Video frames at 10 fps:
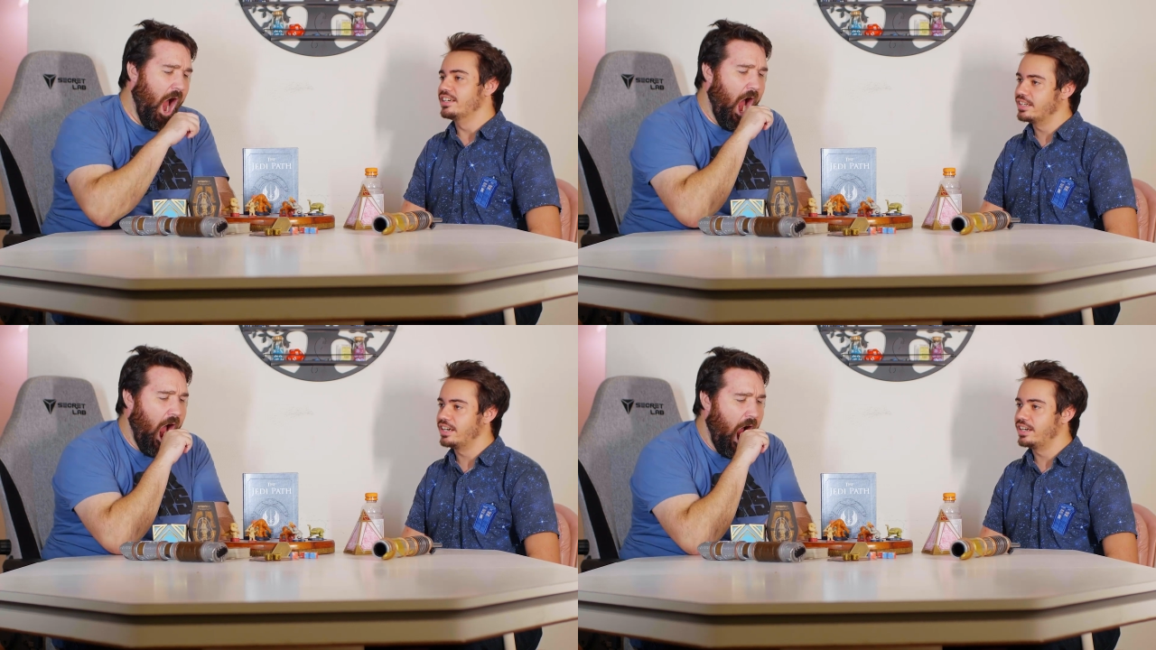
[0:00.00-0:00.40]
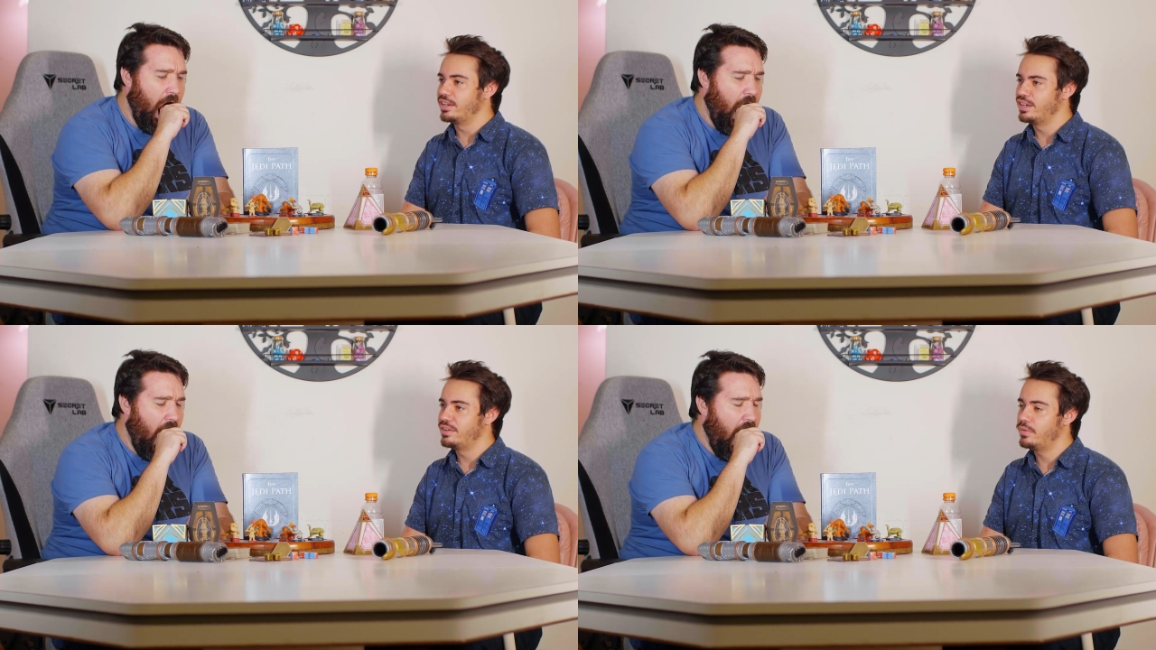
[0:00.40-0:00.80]

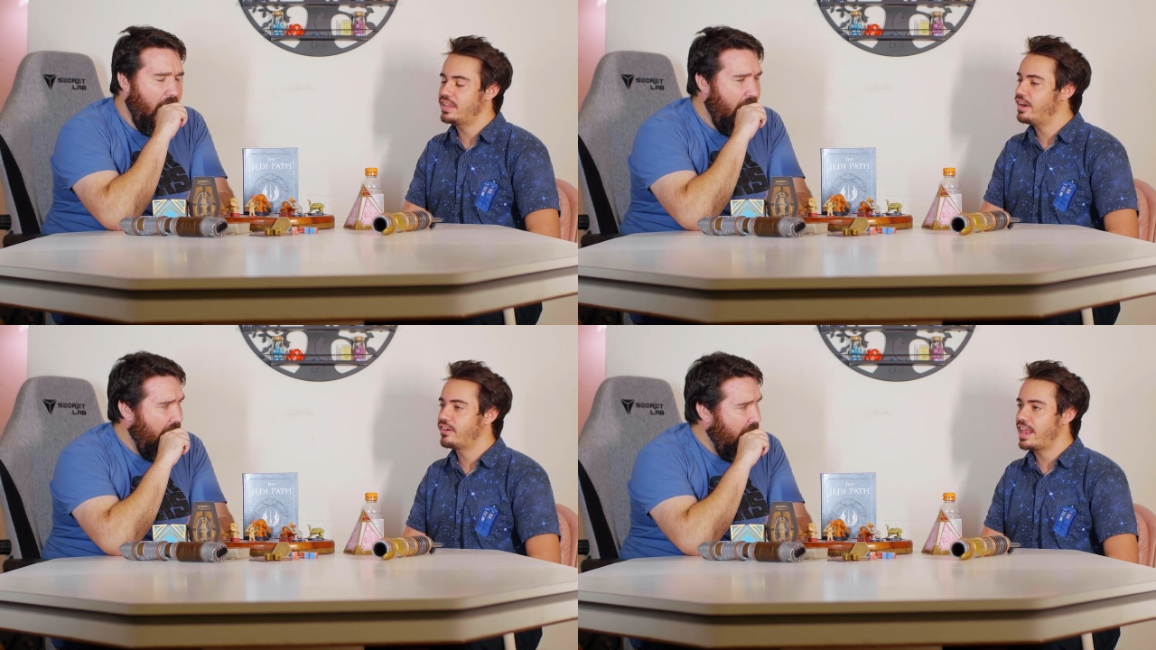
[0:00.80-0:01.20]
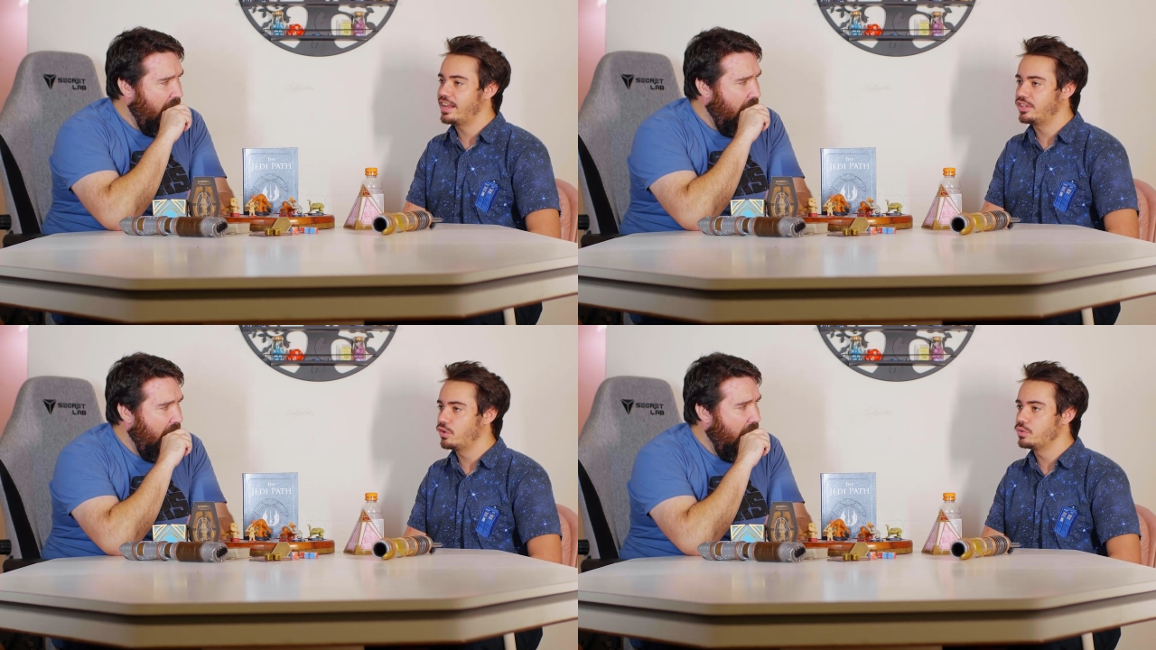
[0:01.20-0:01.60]
Speaker 1: Uh, when they're
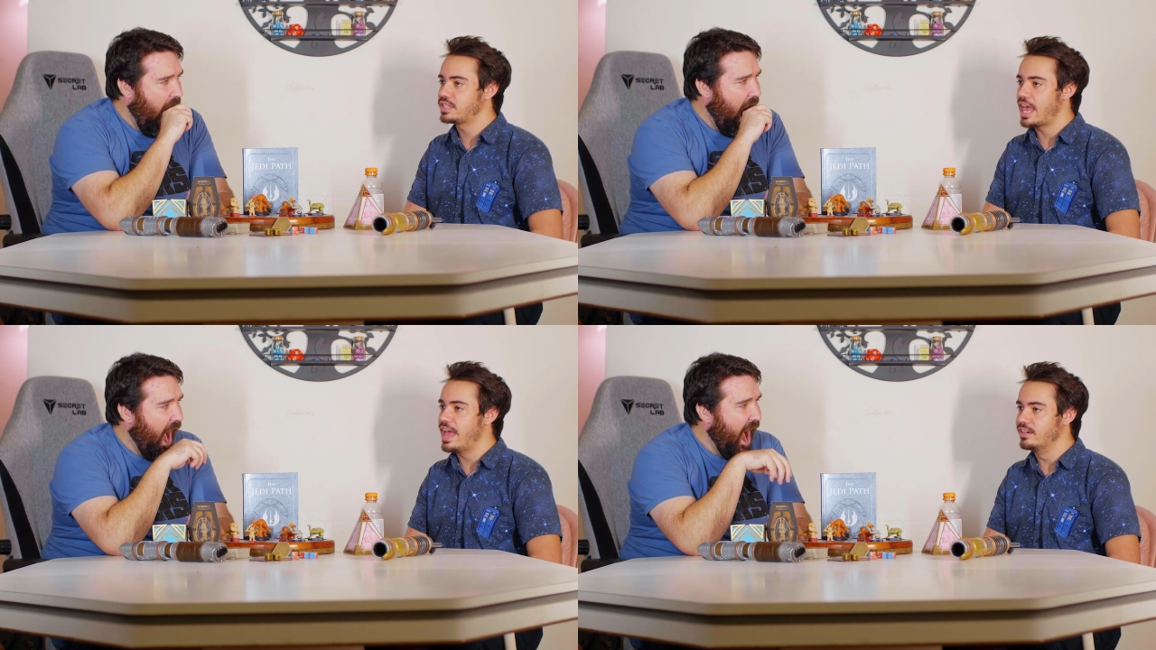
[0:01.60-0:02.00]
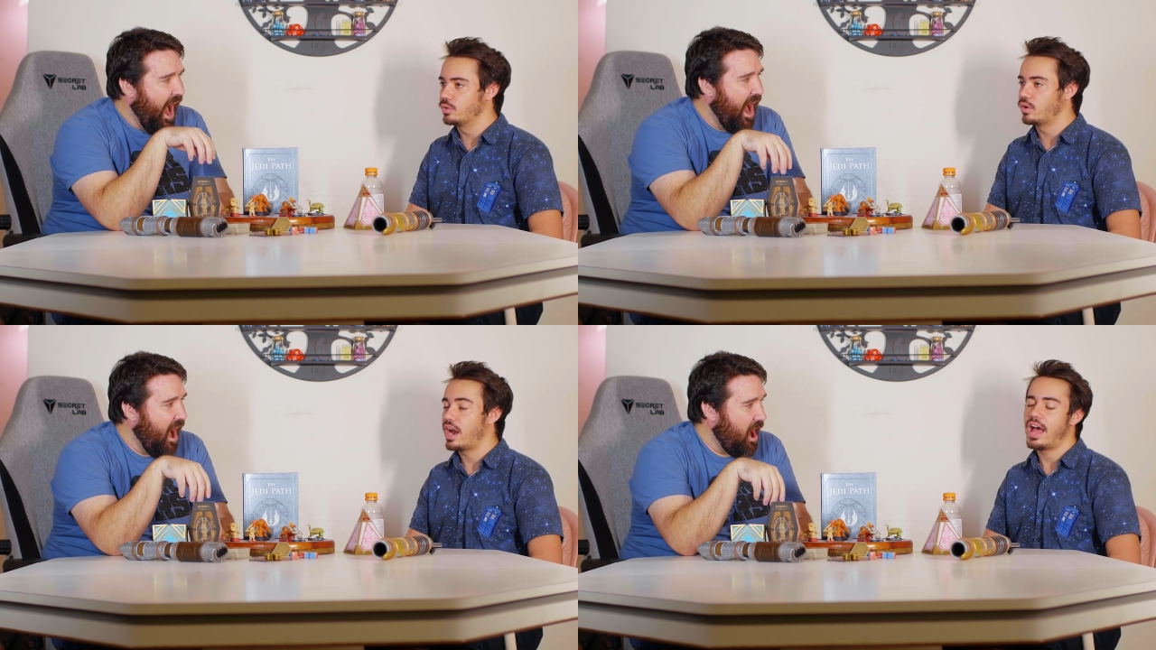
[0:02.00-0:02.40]
getting close to
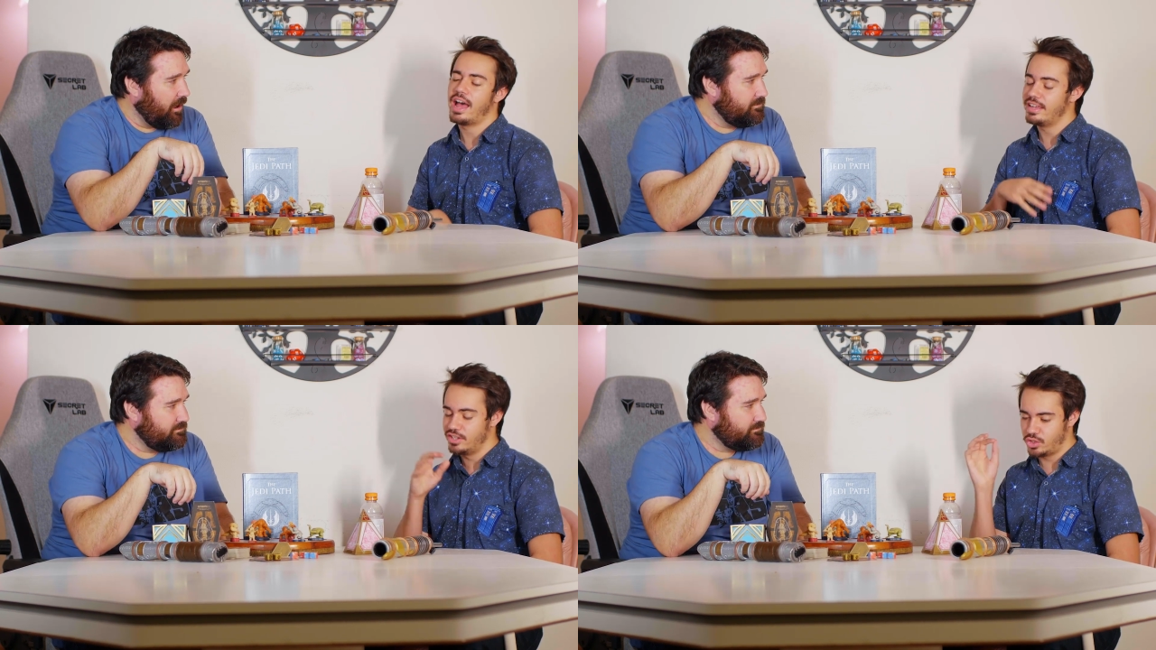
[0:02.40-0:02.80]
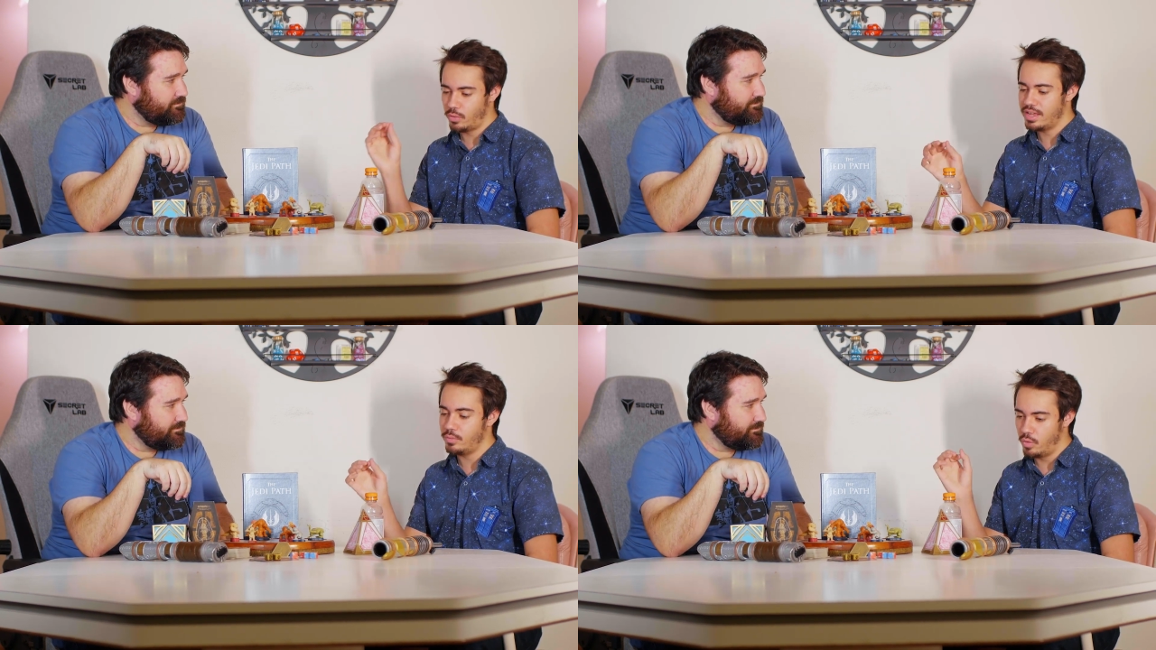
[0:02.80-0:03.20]
Endor, I enjoy it